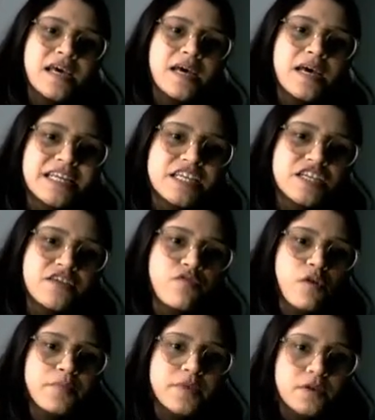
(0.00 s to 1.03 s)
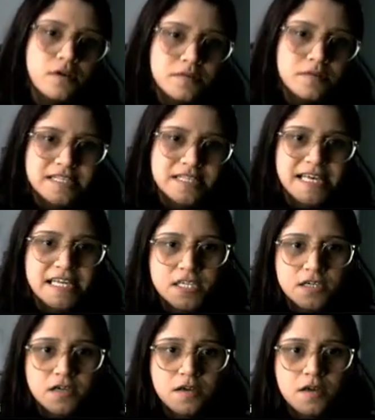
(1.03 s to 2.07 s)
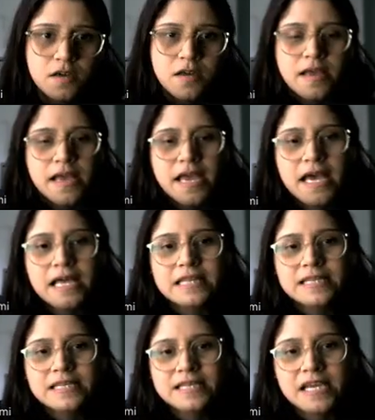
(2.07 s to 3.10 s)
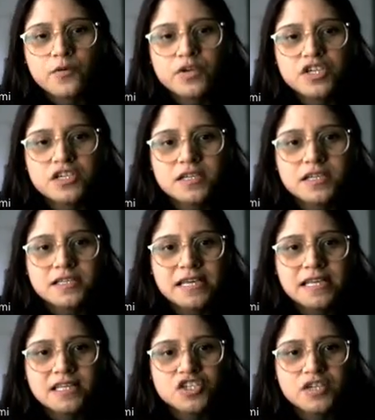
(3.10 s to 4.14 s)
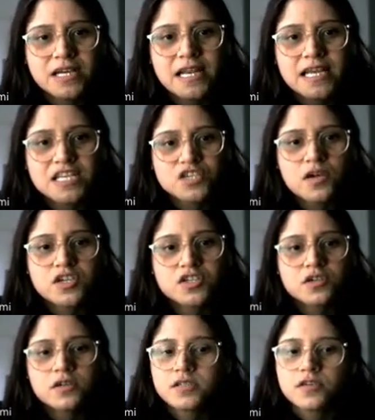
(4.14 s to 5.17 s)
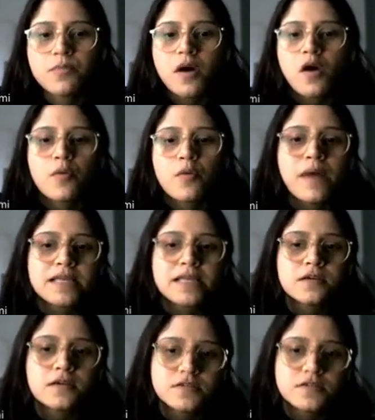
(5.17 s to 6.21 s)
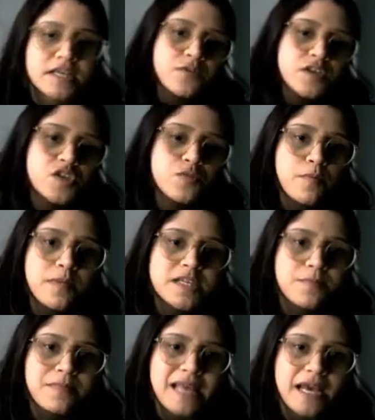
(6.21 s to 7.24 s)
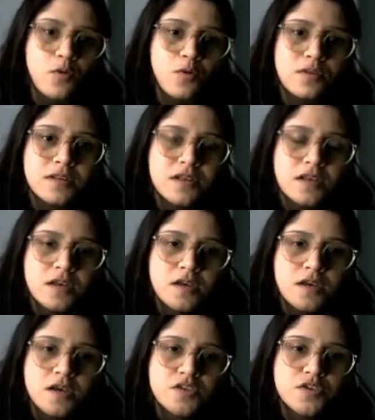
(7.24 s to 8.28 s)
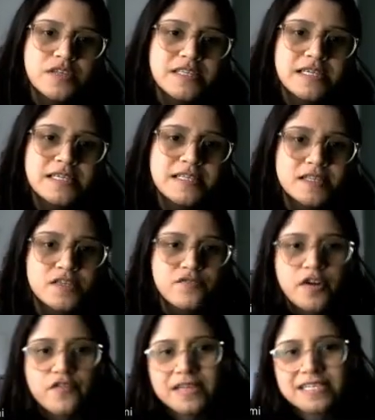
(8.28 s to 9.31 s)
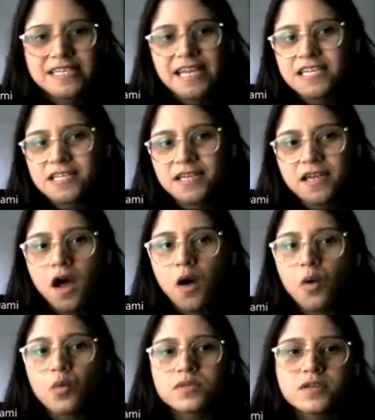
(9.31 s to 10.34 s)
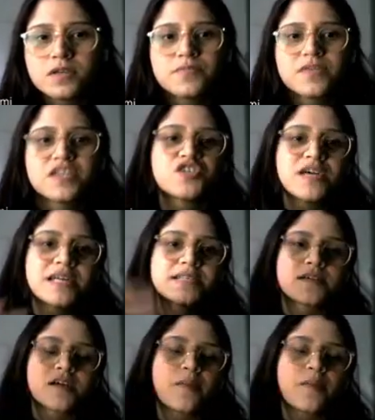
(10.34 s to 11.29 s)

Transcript: emanating from the center. And this accretion disk and the jet-like structure, these are powered by the central supermassive black hole. So you see, this is very fascinating how the jets are